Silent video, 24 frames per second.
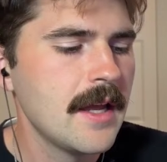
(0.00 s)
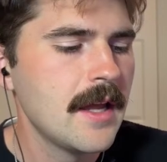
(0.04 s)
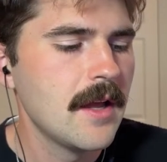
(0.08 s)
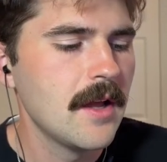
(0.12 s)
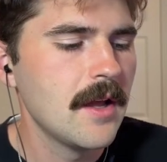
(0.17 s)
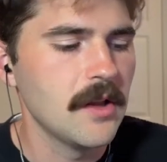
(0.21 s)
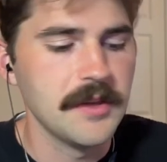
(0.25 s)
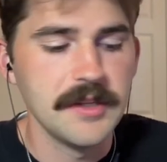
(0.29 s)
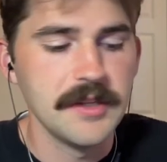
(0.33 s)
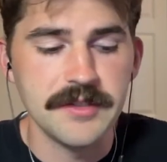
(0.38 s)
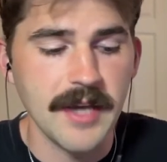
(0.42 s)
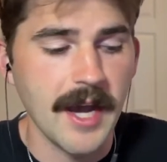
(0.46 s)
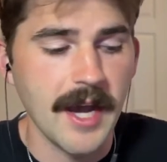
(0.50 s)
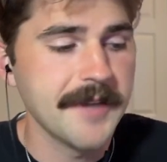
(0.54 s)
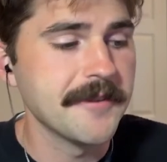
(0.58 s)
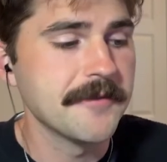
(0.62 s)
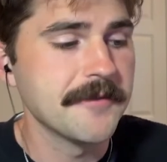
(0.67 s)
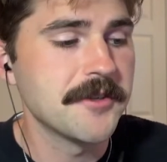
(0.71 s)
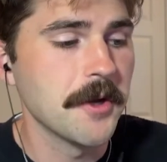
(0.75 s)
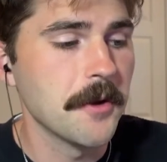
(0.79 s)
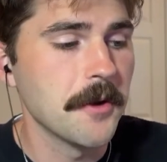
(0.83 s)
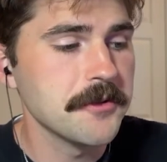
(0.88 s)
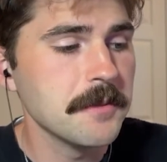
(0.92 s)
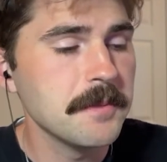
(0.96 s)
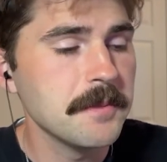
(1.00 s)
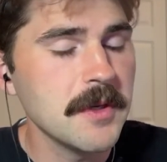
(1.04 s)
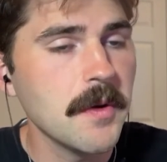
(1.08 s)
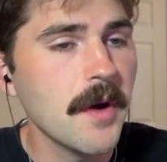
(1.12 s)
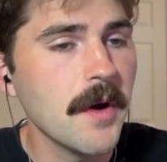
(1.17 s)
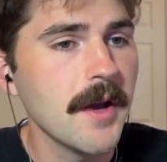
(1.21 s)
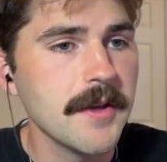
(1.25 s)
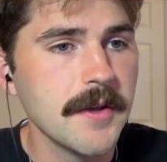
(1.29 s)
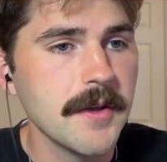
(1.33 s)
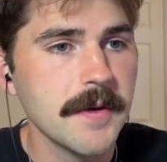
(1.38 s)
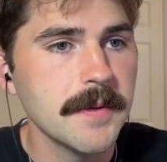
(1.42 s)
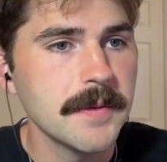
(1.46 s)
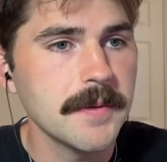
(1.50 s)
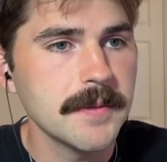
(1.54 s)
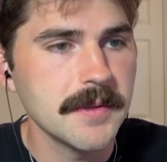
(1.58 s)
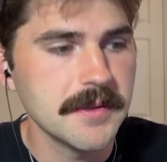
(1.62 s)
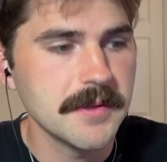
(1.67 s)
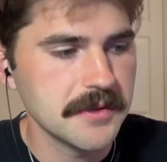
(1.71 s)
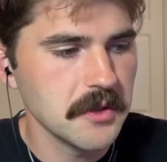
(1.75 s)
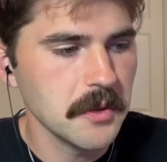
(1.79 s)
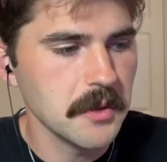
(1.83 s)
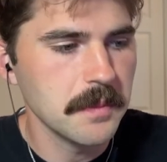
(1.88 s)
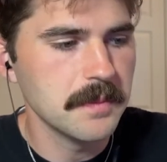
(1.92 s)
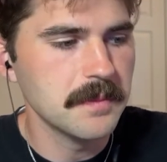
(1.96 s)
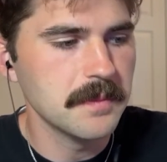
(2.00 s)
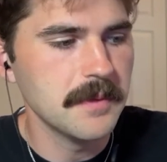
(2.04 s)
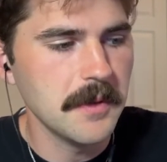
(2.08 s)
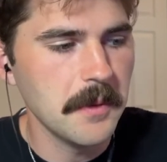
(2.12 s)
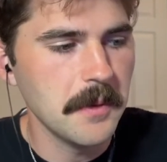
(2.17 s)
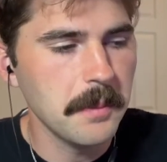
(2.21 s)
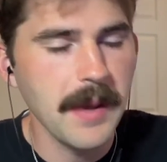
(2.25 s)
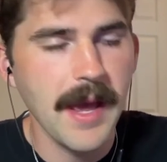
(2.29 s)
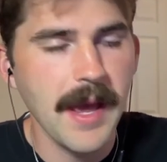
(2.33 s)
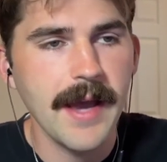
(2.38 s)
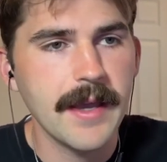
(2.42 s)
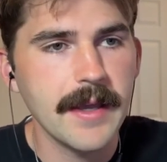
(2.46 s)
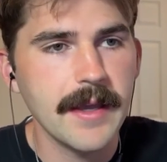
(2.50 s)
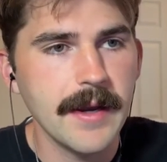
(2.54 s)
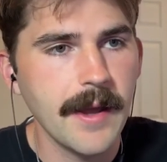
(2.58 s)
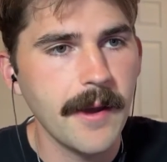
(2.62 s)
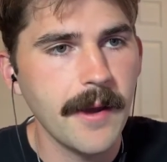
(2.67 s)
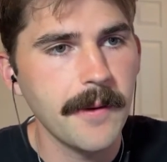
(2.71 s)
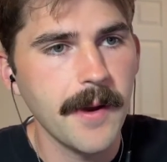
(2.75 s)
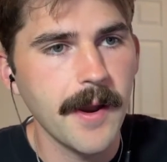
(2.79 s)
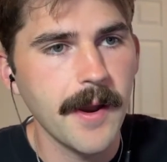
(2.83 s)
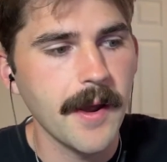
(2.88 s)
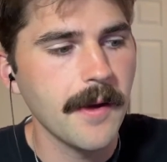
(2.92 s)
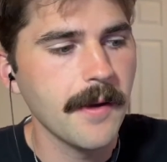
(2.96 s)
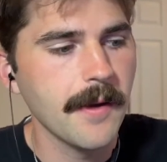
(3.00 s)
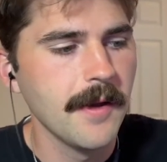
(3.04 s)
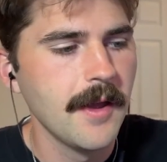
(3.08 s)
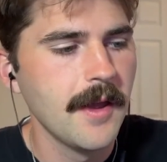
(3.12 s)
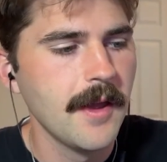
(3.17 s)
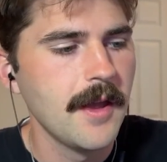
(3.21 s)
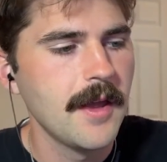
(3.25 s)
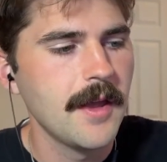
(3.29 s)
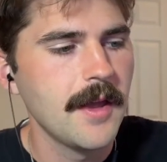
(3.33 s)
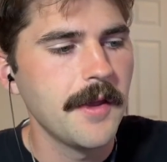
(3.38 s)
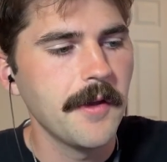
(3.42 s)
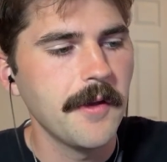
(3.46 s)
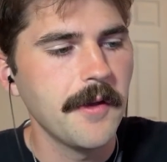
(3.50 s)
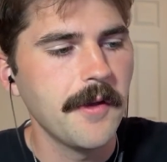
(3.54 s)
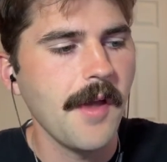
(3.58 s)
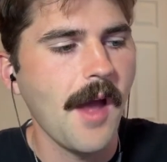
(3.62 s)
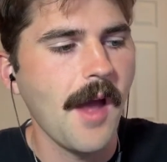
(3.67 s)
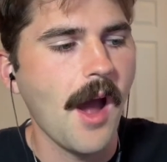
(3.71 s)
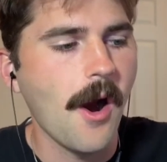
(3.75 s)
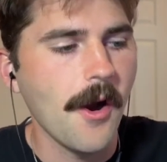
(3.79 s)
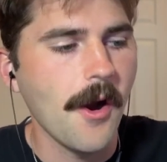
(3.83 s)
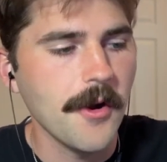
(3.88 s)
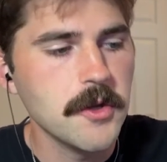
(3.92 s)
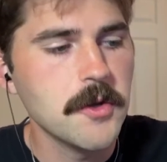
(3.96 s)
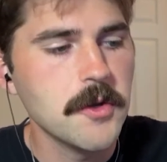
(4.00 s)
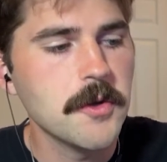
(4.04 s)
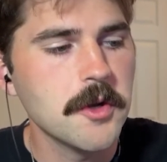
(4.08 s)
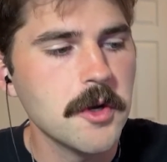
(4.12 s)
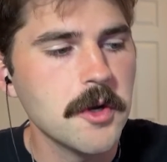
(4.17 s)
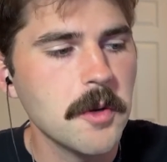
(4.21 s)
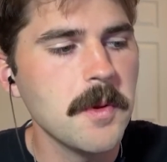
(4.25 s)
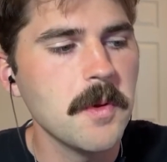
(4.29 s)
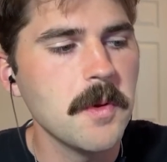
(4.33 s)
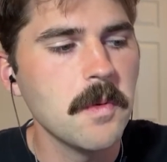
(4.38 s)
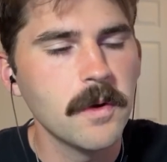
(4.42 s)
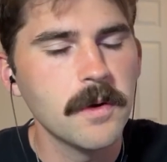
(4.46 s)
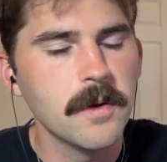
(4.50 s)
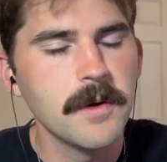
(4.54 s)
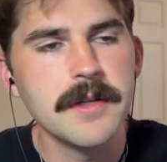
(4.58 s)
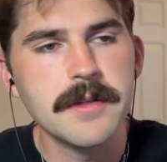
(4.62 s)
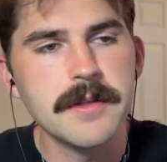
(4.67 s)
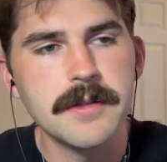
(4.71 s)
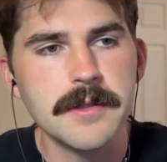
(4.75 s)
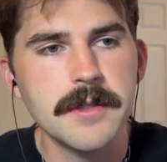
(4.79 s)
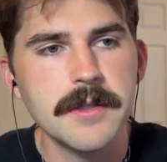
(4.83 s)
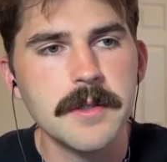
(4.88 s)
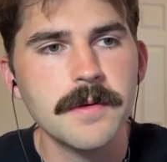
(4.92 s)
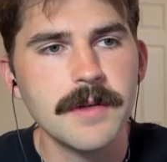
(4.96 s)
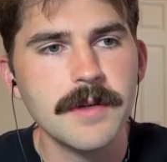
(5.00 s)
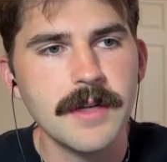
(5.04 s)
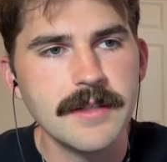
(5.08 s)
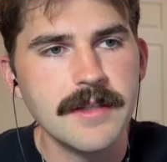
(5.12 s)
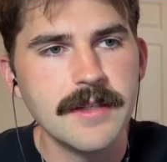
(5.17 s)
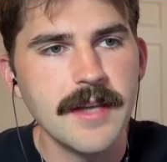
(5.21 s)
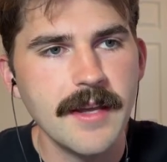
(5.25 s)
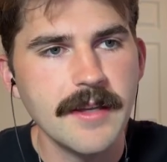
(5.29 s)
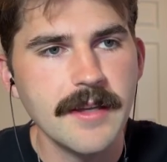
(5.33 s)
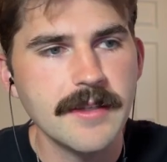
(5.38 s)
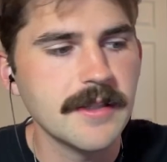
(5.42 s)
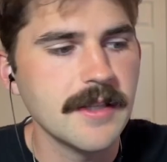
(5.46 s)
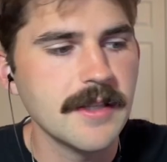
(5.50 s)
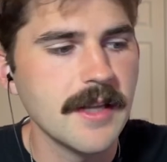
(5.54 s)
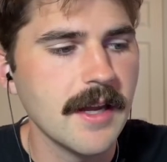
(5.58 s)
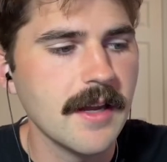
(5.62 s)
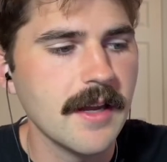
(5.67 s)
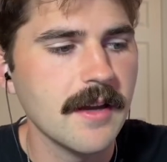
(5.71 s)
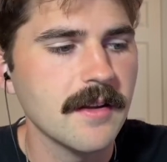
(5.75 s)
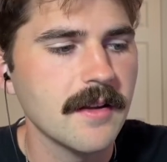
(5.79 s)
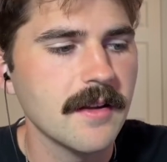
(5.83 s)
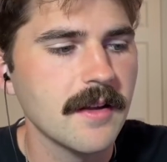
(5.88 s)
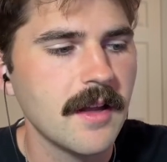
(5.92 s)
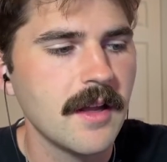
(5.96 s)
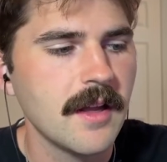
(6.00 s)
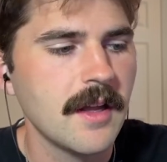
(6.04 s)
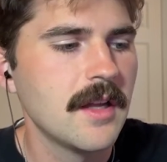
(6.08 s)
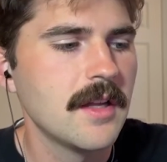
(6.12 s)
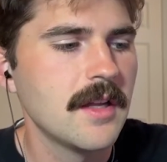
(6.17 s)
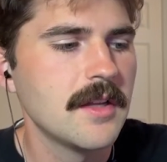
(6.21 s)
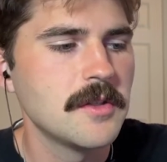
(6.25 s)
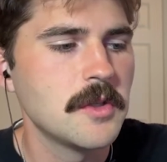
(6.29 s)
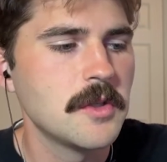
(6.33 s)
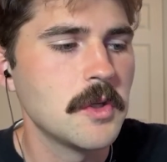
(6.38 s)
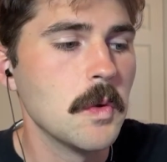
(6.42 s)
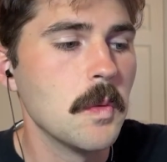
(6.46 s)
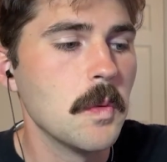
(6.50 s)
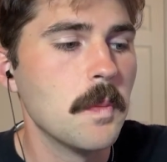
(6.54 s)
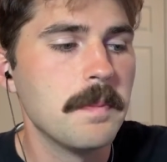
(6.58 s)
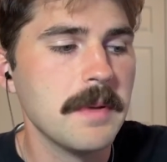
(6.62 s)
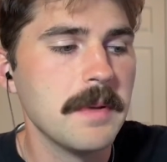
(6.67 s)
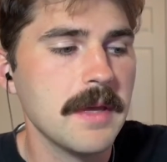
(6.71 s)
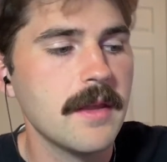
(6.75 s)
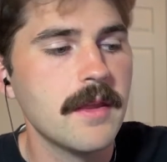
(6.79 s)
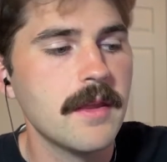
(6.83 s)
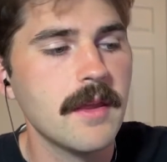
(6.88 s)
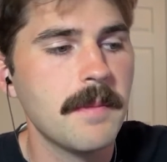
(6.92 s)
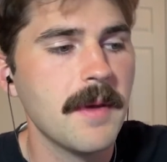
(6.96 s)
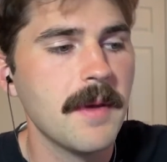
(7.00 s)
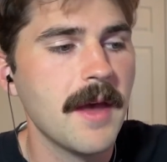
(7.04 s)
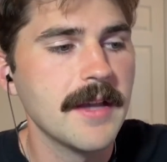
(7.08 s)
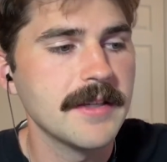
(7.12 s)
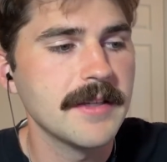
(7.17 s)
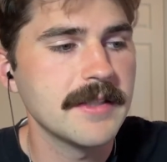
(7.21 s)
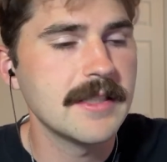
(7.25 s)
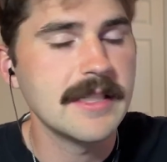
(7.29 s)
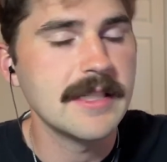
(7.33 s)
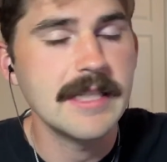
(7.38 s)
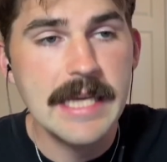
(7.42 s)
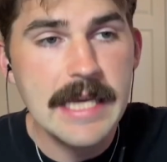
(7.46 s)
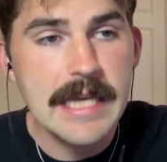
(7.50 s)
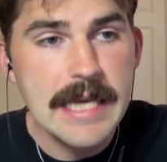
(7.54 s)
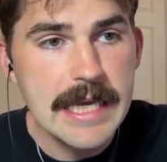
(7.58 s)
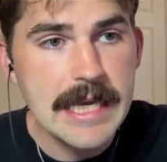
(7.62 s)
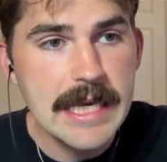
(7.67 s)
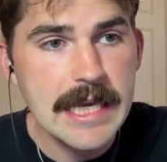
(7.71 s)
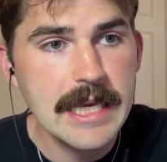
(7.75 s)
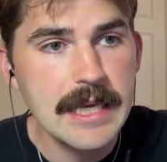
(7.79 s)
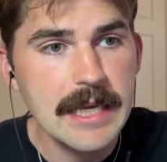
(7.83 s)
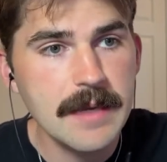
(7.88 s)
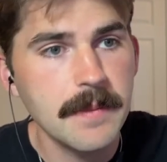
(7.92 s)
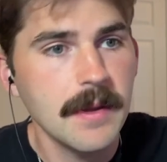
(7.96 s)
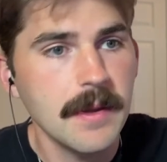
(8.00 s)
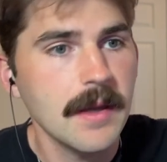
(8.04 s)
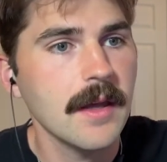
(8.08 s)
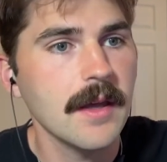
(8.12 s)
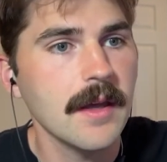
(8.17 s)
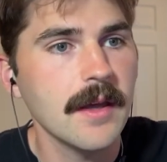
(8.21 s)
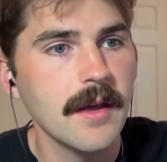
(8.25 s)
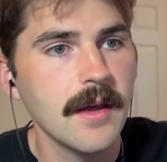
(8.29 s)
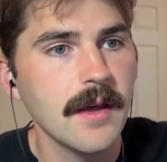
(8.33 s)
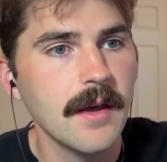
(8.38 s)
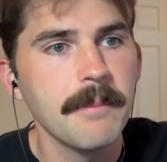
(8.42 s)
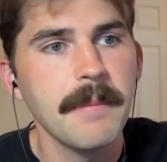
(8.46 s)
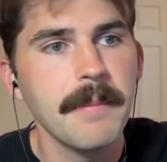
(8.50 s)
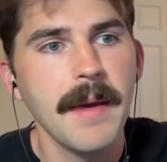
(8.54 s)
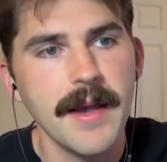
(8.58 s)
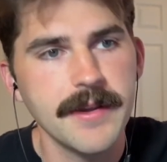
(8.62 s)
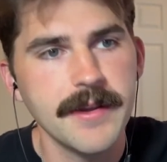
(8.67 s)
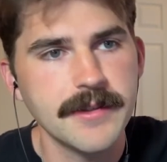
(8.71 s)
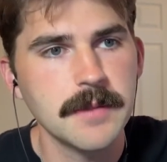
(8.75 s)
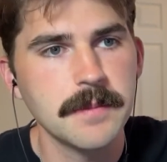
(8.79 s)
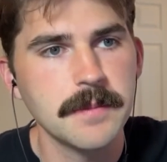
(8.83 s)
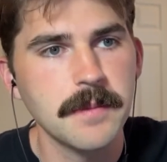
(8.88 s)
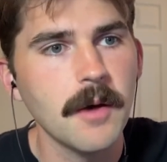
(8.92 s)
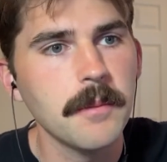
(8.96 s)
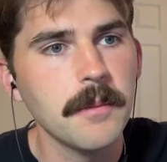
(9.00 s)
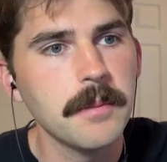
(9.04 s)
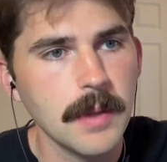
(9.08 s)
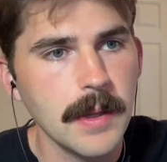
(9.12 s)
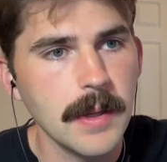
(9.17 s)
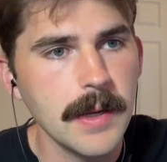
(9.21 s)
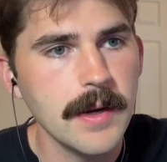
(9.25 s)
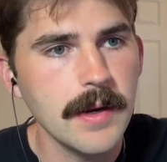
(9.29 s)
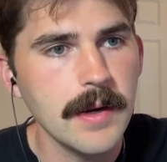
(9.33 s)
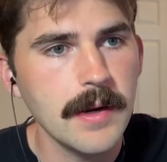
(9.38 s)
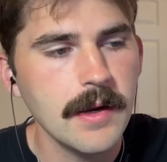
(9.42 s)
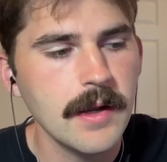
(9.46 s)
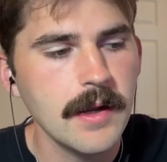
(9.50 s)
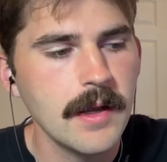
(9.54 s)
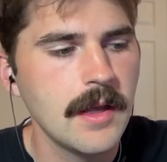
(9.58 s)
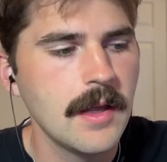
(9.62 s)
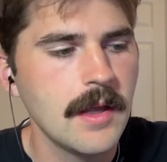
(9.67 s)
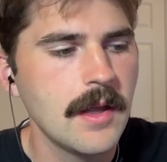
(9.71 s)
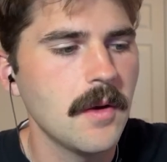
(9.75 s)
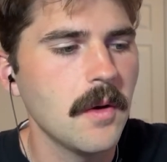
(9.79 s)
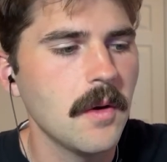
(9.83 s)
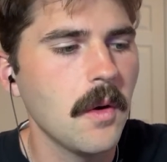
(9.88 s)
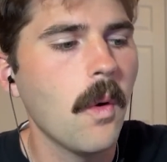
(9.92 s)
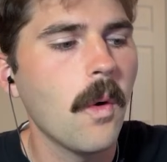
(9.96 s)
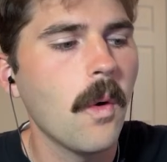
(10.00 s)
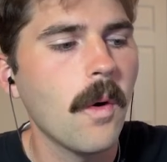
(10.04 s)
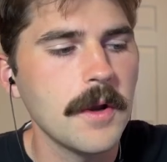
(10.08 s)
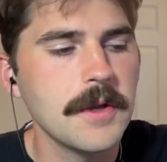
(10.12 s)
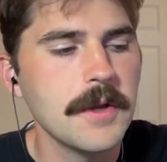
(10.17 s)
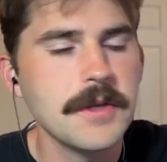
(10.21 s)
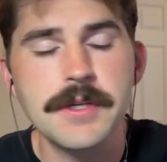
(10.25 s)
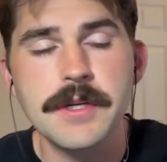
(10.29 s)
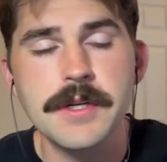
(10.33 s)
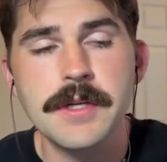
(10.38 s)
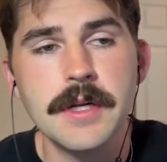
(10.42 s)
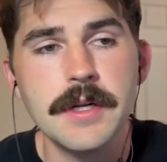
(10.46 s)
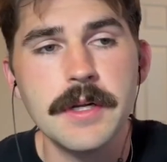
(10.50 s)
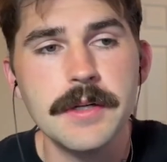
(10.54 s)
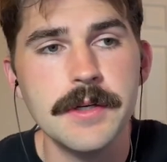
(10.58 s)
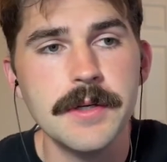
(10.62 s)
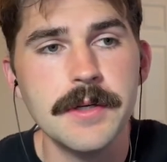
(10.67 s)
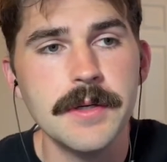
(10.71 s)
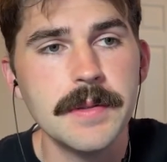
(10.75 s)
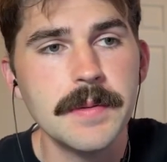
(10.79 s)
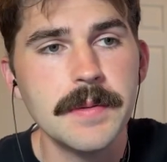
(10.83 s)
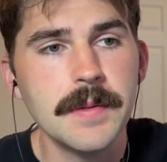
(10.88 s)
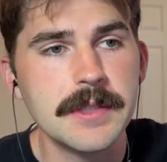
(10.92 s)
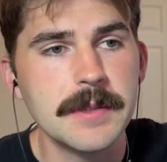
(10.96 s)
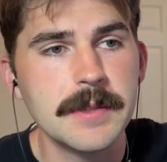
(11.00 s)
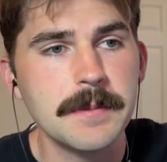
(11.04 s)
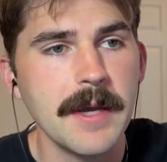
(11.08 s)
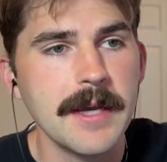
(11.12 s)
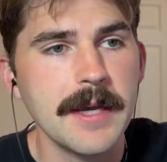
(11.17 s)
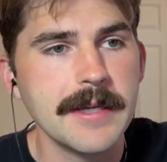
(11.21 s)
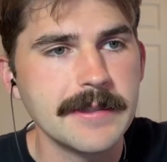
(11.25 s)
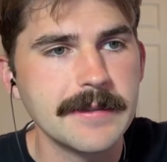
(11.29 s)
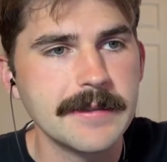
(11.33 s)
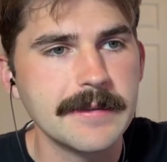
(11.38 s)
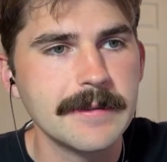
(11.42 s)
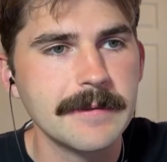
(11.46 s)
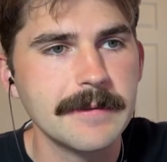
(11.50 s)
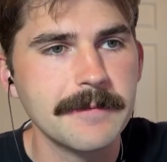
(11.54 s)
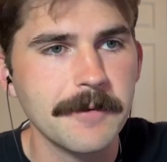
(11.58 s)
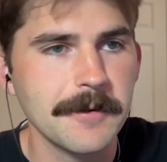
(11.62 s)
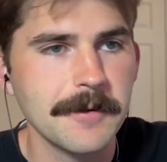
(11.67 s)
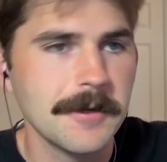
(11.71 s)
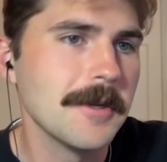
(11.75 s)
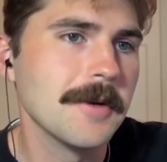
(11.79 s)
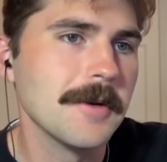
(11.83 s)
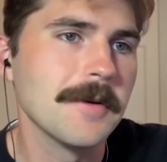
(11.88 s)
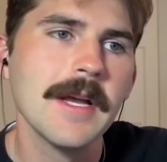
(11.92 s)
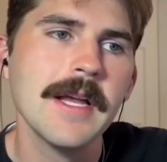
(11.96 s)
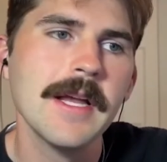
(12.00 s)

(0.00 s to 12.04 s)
These guys have chosen BYU. There's no backing out now. Are you going to be willing to do what it takes now to be the best team basketball player? Or are you just going to do what's best for you?